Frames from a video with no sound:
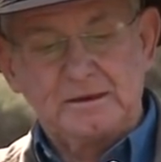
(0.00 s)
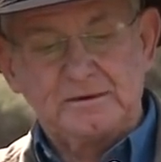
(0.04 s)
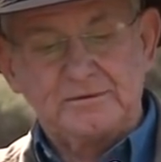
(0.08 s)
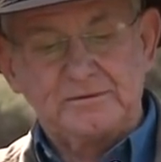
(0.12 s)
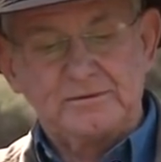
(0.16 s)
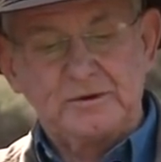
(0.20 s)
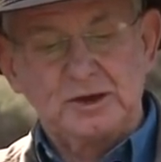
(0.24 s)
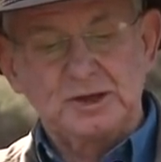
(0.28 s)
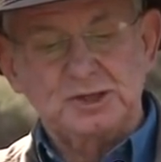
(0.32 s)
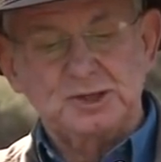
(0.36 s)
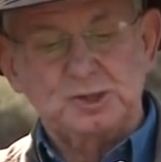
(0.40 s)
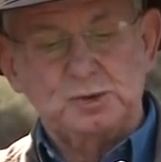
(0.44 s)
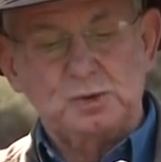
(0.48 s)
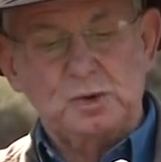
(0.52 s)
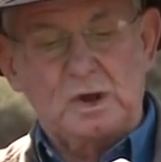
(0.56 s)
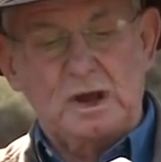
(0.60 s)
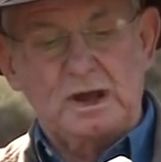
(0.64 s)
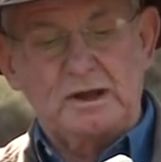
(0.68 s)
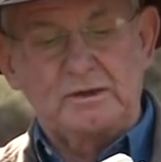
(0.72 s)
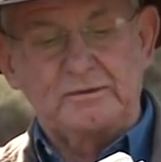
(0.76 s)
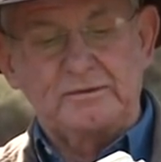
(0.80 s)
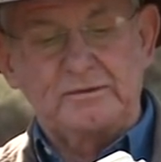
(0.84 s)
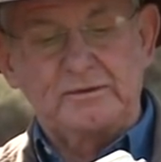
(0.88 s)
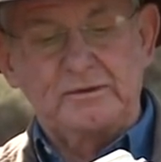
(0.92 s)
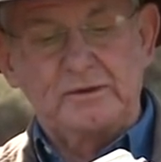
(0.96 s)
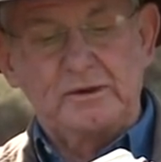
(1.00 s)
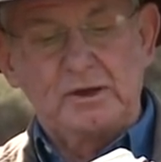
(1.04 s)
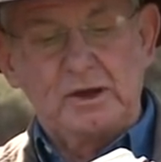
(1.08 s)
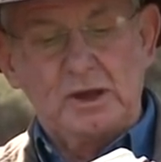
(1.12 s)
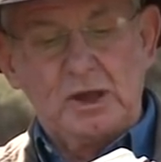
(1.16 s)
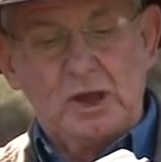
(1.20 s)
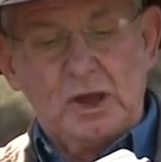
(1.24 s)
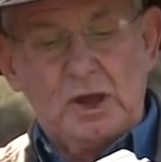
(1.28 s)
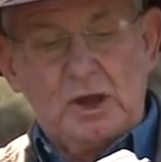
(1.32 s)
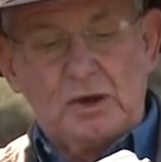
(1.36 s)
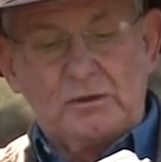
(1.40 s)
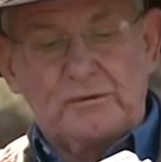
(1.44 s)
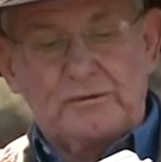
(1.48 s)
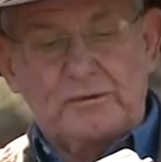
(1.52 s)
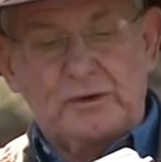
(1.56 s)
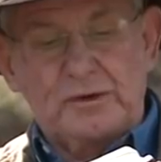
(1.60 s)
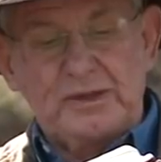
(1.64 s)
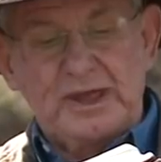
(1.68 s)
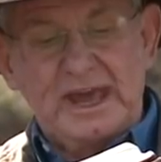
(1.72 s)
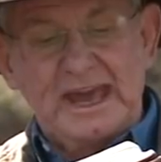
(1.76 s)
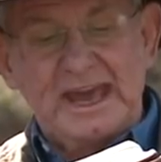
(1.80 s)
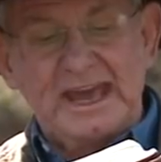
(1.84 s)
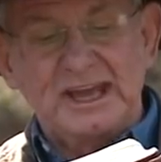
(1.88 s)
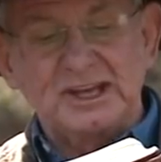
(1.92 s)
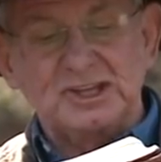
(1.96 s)
Verse 12 For
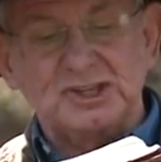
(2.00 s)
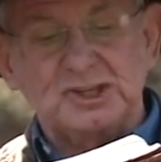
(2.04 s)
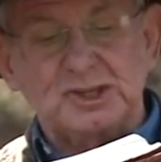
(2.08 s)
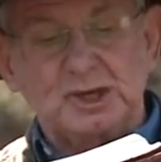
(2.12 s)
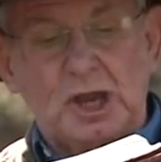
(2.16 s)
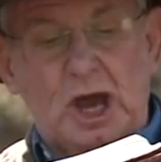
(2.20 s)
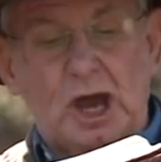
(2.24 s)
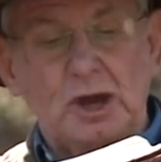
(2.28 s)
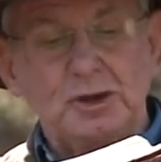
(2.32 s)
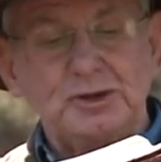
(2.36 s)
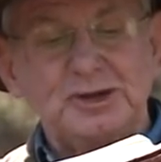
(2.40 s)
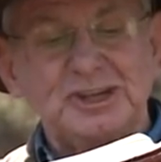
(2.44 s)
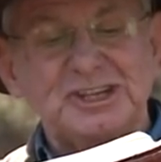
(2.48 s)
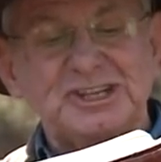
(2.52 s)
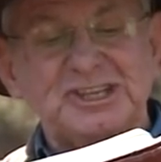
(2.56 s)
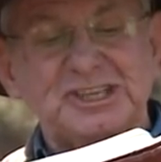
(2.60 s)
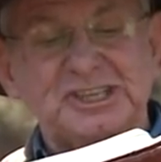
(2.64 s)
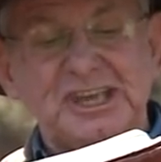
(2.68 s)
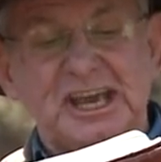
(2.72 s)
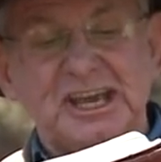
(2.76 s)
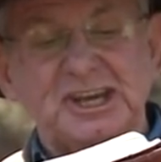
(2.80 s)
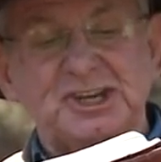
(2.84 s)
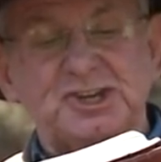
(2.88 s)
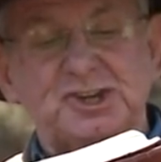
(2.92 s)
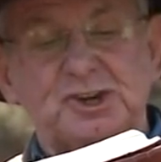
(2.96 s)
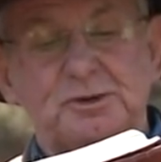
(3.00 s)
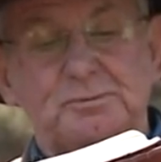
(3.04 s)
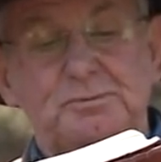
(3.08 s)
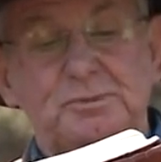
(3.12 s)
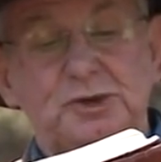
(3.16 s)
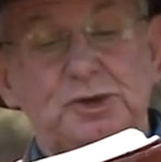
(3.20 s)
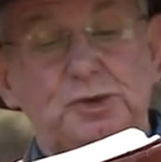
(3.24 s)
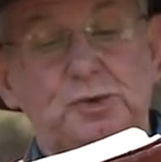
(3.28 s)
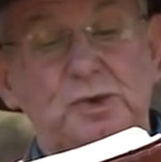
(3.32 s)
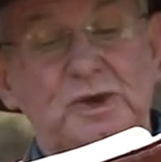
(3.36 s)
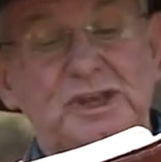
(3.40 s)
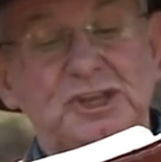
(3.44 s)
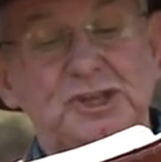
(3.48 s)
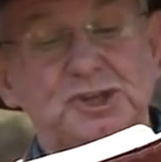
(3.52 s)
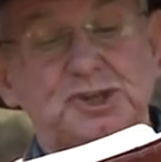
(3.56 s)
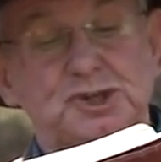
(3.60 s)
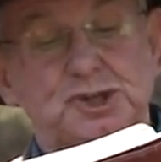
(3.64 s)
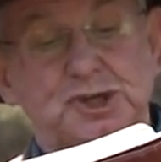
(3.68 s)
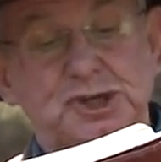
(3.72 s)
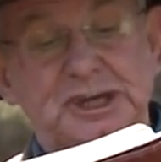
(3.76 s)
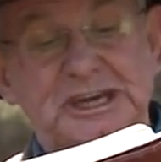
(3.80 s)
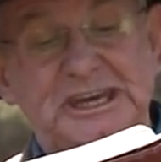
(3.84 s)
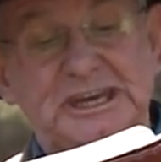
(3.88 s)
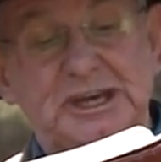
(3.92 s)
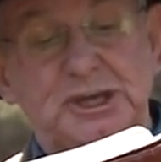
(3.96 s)
there is no distinction between
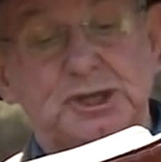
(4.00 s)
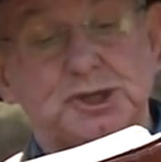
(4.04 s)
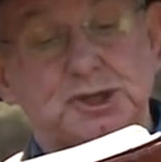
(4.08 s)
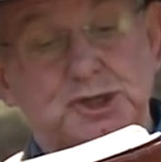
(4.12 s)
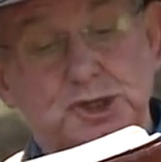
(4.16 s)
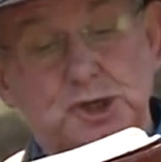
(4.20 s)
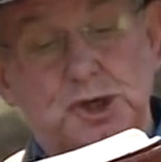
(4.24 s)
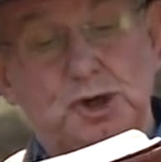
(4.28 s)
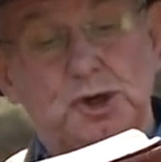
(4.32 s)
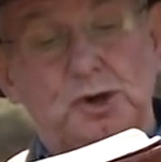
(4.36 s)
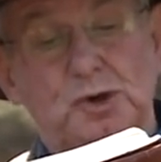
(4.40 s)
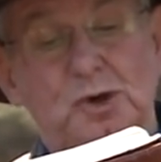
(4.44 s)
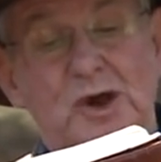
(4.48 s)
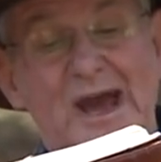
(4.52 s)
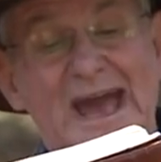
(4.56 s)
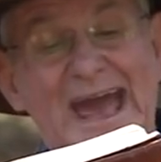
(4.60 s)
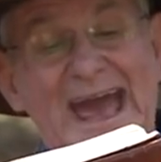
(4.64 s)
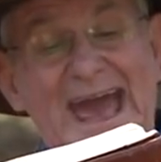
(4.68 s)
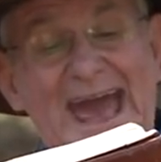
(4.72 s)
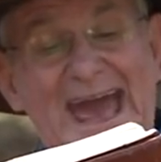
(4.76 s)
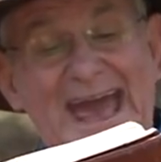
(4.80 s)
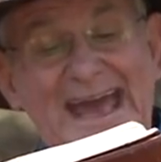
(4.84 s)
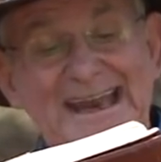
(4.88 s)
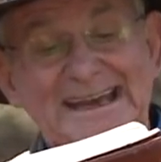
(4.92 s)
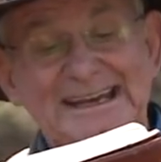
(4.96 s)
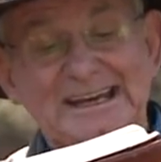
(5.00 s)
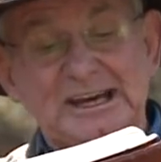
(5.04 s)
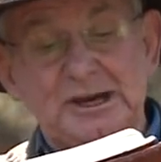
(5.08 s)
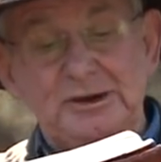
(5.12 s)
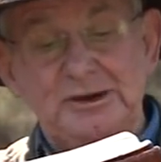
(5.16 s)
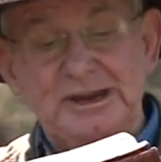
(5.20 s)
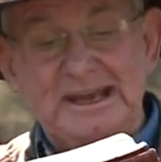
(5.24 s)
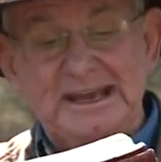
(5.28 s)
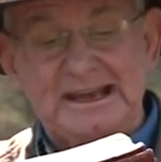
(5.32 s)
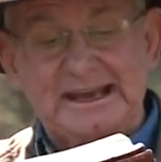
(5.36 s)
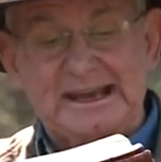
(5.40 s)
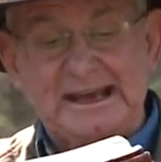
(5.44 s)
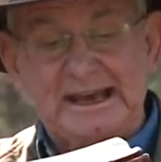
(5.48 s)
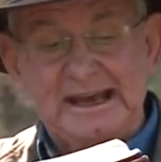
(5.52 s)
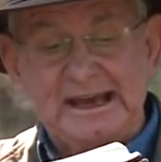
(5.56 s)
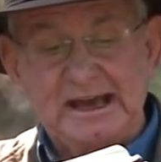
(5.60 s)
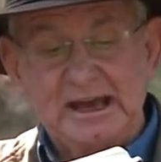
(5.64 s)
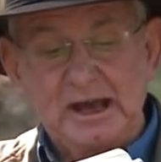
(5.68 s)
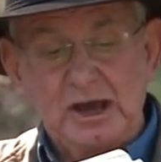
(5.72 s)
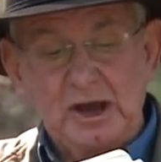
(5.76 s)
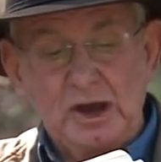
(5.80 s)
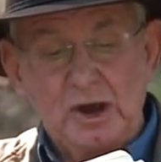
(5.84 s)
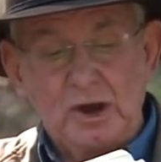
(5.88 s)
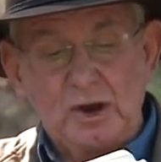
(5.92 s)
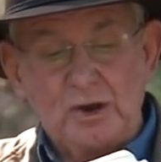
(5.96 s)
Jew and Greek,
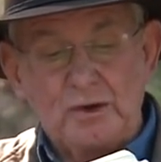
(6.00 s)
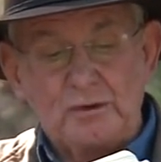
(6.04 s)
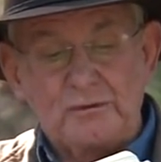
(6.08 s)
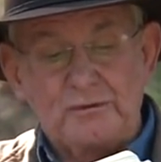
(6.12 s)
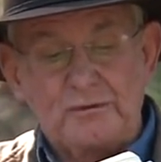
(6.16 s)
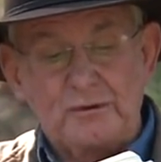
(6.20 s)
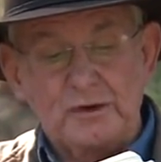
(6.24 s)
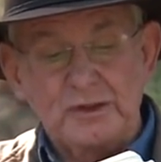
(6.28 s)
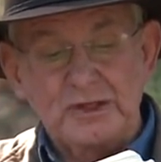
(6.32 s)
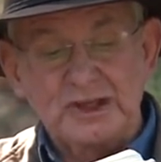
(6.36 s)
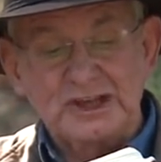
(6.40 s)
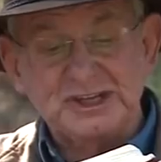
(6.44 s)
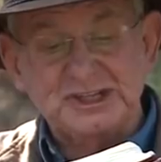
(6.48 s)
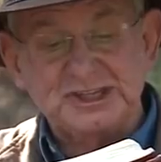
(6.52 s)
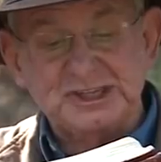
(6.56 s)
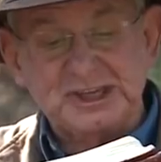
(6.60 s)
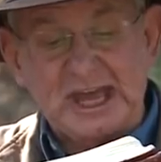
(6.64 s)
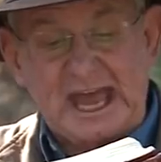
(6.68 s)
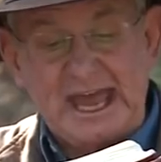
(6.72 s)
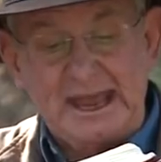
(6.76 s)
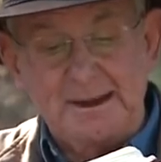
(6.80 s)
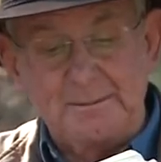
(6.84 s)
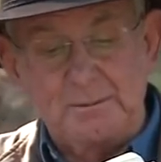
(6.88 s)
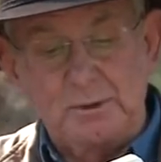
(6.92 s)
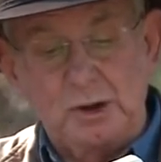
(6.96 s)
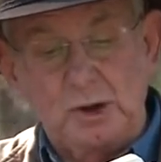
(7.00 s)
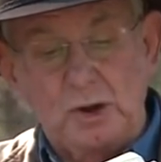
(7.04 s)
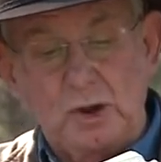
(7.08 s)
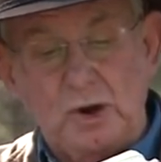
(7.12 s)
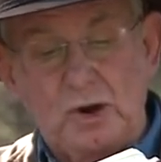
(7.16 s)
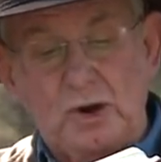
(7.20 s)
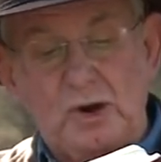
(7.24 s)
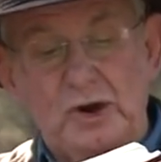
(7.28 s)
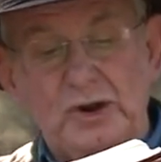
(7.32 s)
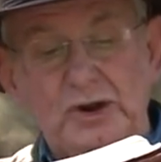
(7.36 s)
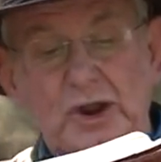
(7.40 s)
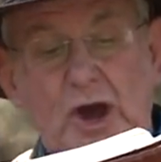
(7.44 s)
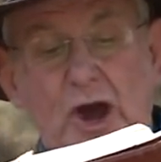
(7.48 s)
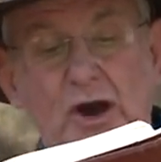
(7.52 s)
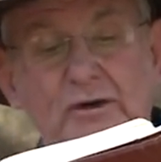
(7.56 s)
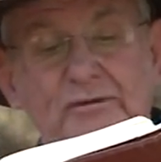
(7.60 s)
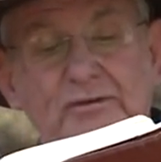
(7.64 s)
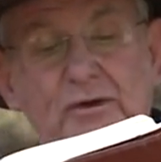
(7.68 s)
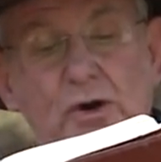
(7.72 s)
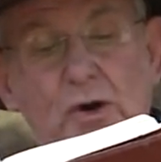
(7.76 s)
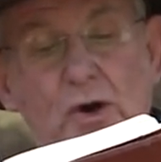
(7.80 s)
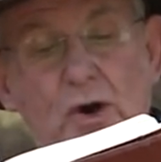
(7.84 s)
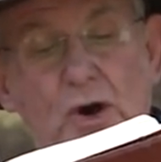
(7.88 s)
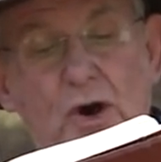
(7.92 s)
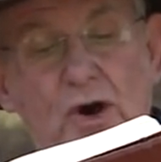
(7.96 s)
for the same Lord
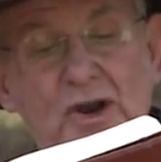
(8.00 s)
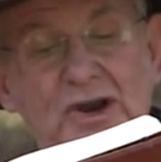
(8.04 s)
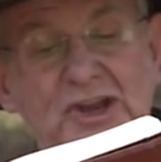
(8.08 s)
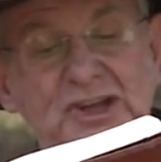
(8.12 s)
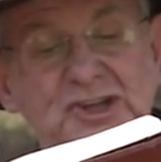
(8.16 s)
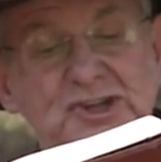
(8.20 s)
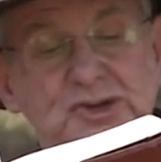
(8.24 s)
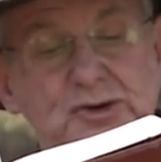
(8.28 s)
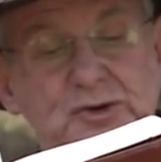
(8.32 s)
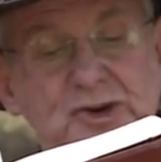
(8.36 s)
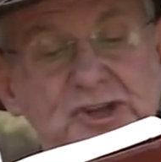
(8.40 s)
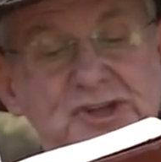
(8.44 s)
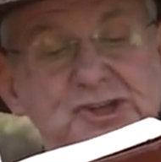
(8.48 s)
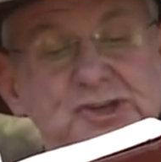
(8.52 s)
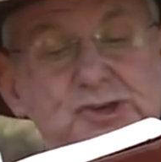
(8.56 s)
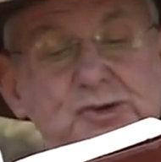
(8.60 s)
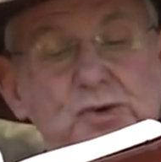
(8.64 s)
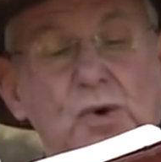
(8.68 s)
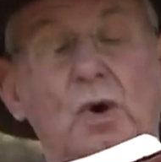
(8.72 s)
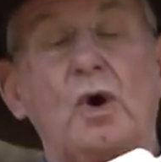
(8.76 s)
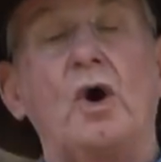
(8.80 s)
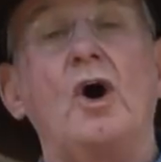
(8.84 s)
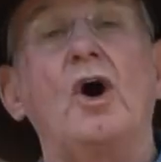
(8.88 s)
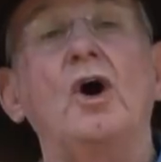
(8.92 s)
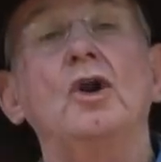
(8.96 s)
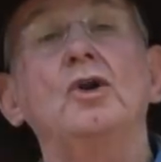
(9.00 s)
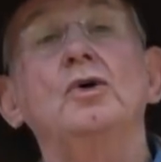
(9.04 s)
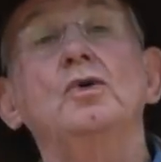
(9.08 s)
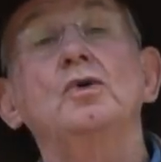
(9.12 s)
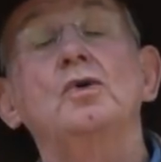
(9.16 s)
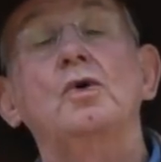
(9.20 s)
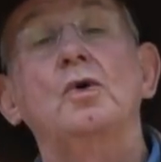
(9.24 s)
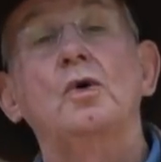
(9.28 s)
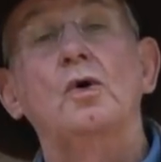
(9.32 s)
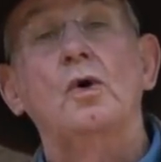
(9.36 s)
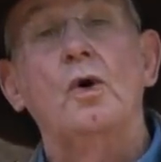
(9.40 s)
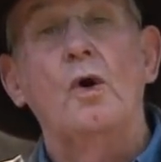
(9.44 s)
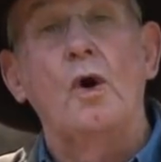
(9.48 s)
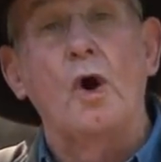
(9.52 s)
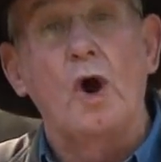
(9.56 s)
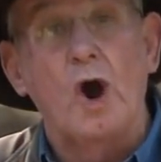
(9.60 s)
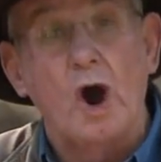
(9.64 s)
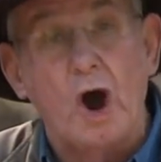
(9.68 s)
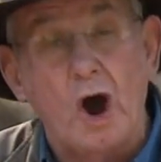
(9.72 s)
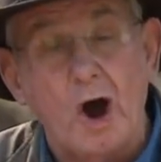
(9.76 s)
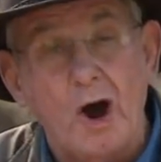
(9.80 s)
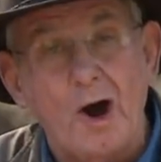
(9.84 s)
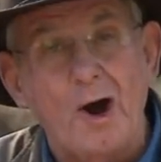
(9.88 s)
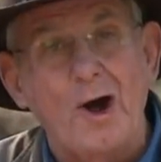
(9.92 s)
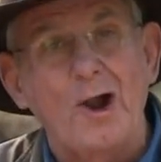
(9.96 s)
over all is rich to all who
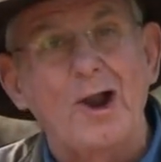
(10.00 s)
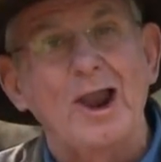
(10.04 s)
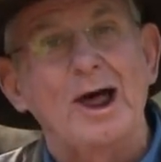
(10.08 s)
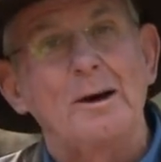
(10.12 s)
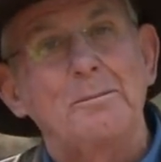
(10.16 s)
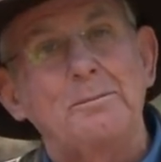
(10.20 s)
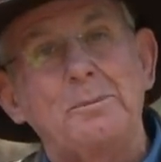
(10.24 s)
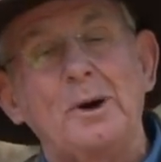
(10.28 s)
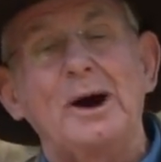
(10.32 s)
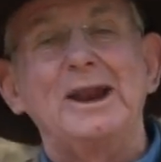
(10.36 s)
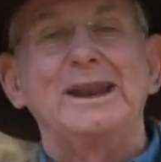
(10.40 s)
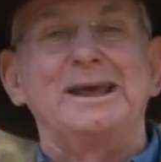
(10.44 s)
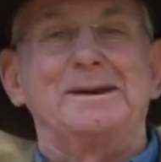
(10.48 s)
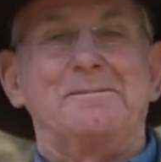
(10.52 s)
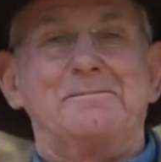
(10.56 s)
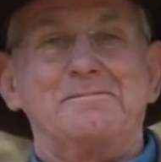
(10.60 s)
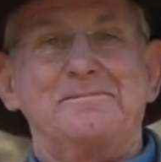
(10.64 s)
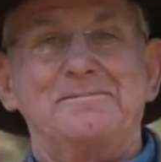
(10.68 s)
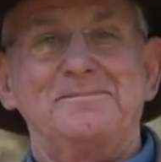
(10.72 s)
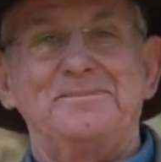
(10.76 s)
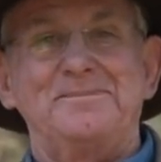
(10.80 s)
call upon him.